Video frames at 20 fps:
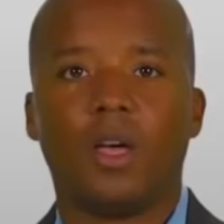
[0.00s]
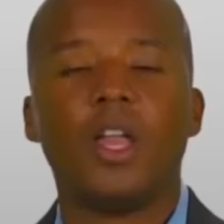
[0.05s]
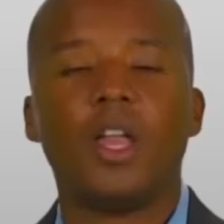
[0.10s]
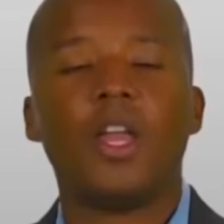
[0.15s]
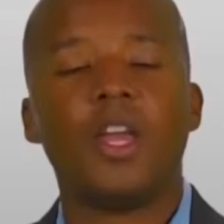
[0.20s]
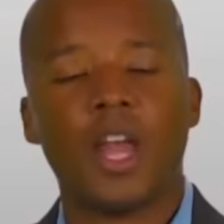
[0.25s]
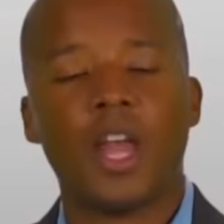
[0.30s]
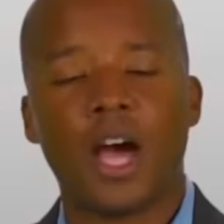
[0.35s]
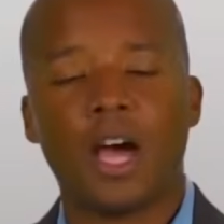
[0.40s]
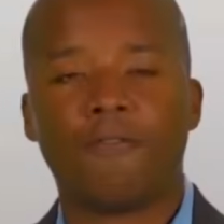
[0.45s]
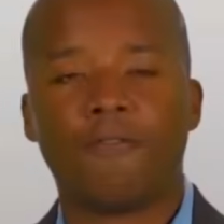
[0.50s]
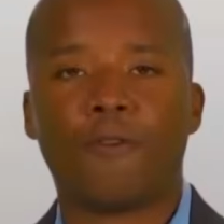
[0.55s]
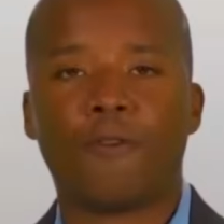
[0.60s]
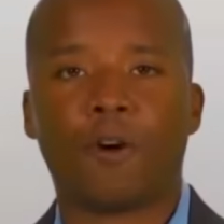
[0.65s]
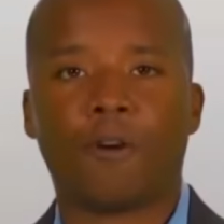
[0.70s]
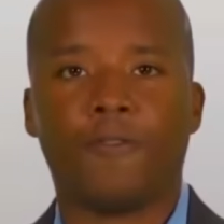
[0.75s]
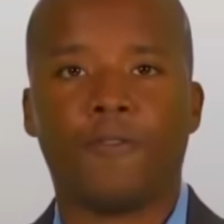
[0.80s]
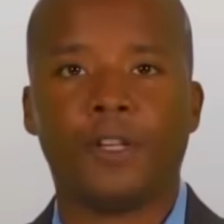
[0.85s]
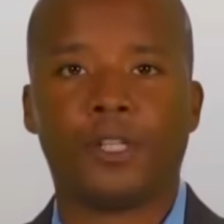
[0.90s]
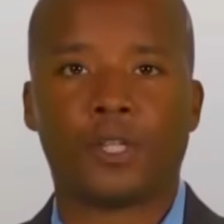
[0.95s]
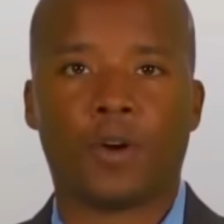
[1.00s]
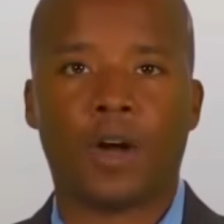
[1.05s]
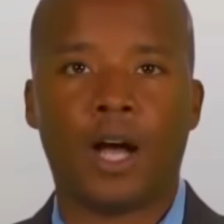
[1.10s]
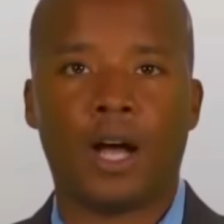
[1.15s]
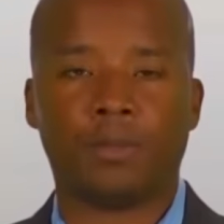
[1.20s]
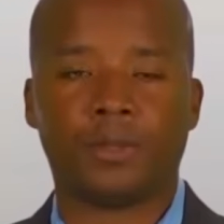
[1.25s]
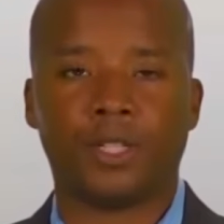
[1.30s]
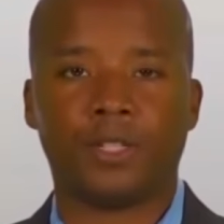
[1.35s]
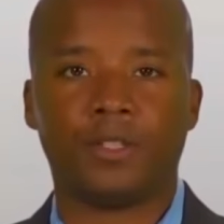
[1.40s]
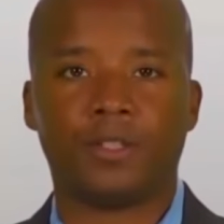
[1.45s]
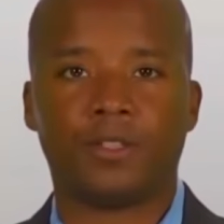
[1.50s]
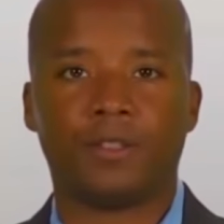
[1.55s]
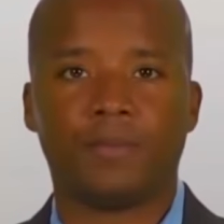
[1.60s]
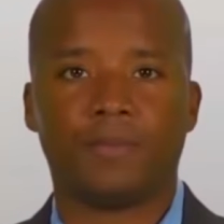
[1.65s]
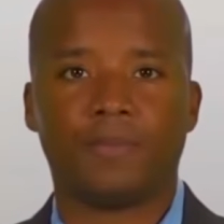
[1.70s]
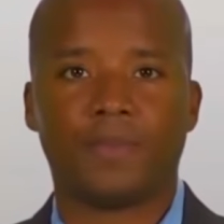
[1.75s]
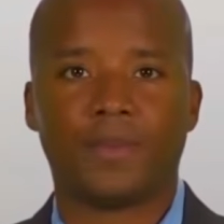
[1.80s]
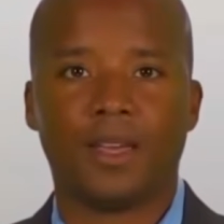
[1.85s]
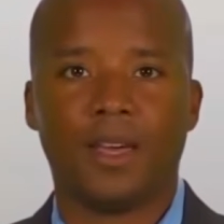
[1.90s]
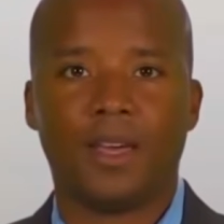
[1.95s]
Non-forfeiture options.
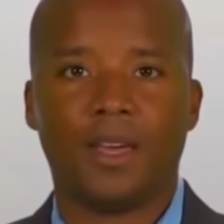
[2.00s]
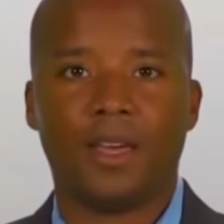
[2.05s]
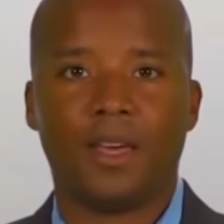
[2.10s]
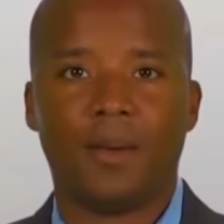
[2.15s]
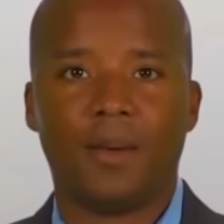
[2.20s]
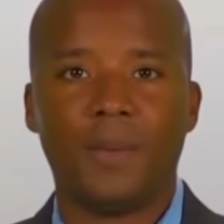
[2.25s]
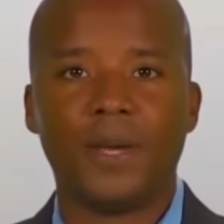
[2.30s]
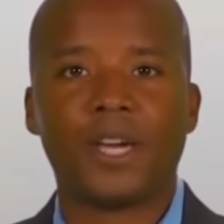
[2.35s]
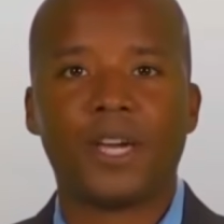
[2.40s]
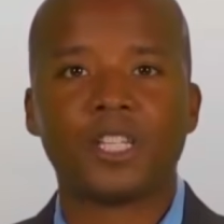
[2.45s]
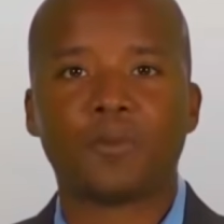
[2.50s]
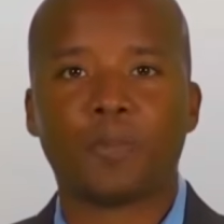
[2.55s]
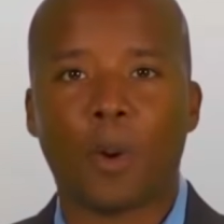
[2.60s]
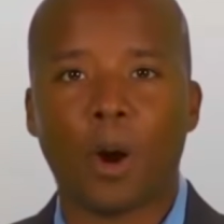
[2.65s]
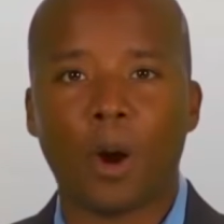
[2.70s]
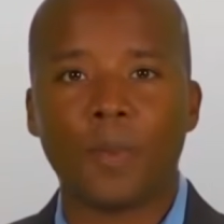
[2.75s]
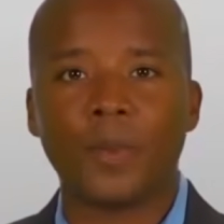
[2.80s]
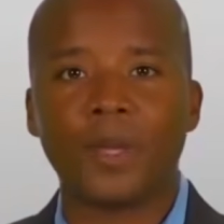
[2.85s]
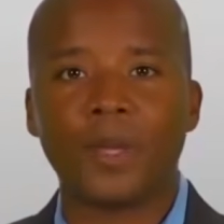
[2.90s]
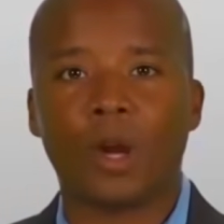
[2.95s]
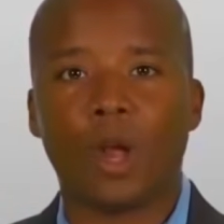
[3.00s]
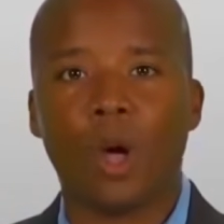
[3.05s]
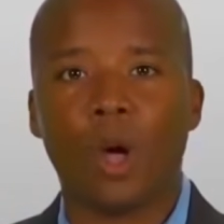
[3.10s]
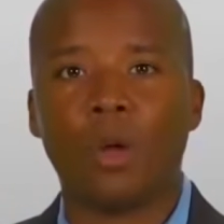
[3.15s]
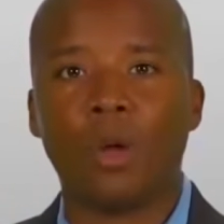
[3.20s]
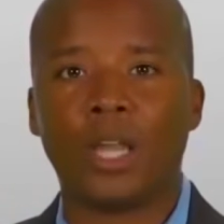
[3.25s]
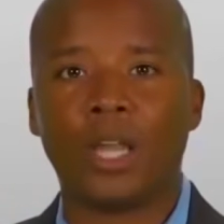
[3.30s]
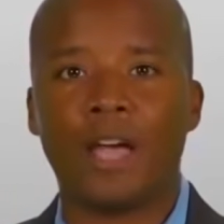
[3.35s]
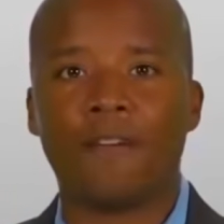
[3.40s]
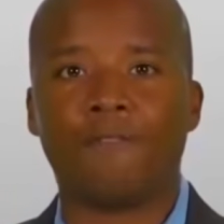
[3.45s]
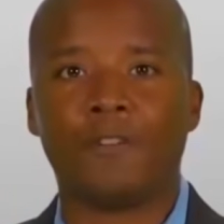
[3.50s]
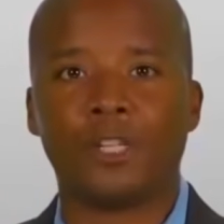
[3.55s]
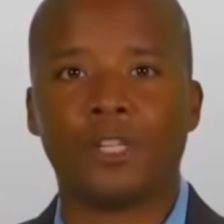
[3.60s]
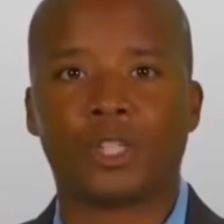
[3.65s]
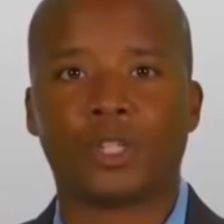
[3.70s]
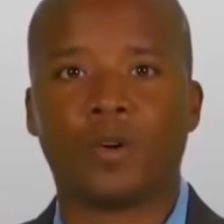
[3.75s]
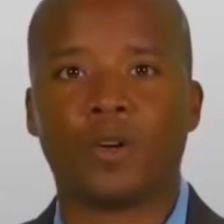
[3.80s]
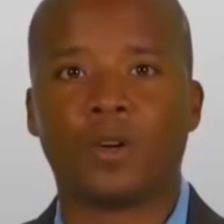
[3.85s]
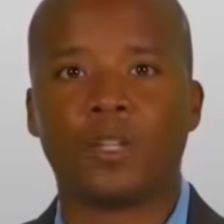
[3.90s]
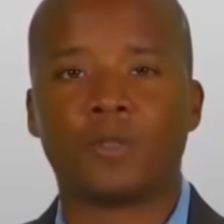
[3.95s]
Because permanent whole life
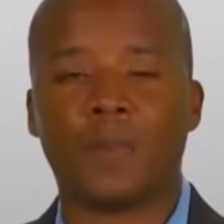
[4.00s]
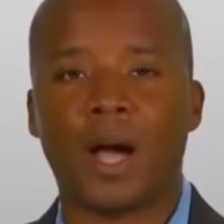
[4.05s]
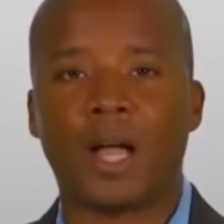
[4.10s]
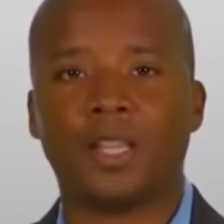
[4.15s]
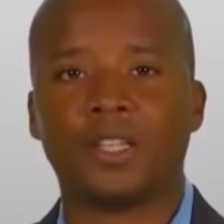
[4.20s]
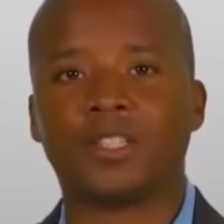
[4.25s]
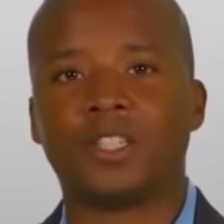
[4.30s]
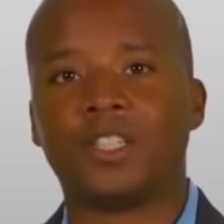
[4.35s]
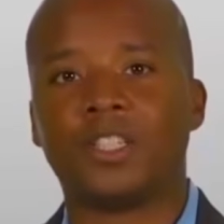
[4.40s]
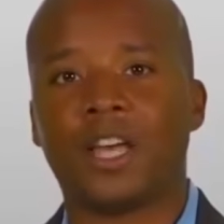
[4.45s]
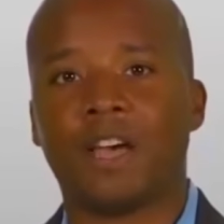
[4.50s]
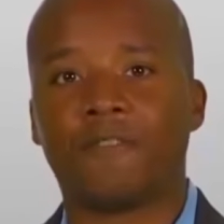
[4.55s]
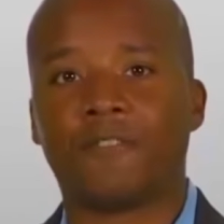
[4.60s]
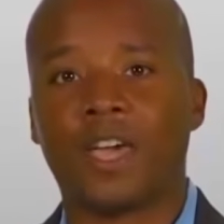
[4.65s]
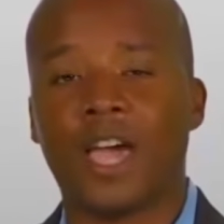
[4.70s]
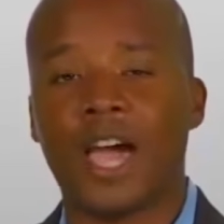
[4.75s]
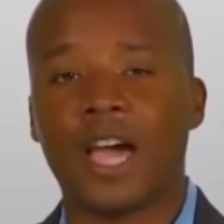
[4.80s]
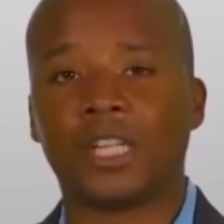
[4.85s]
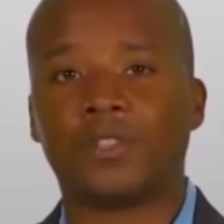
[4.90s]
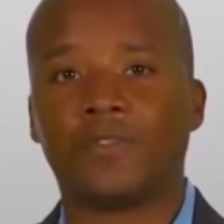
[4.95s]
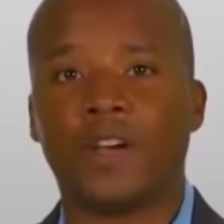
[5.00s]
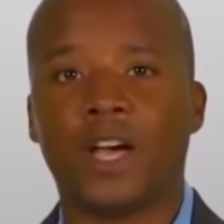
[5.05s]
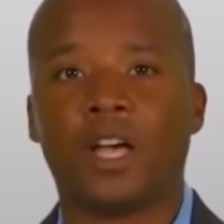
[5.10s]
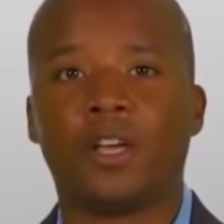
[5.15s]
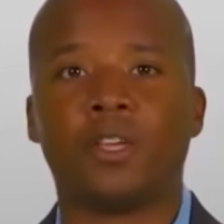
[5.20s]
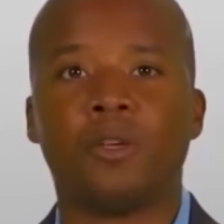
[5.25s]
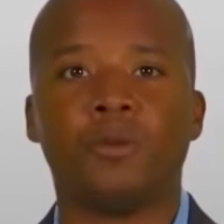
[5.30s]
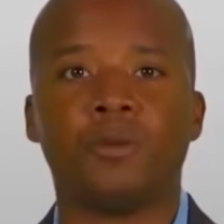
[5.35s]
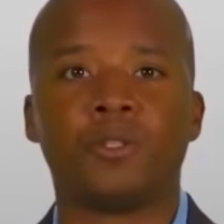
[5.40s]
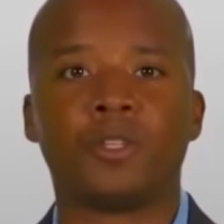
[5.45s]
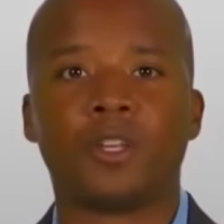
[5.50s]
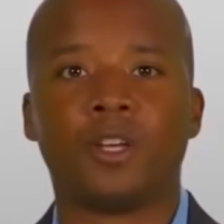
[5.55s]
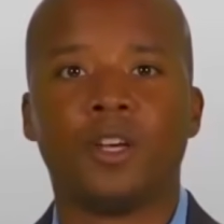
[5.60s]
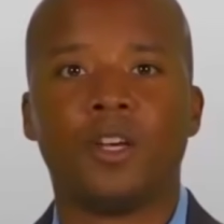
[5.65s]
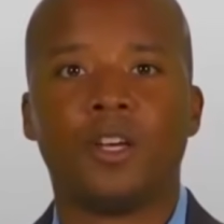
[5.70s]
insurance policies have cash values,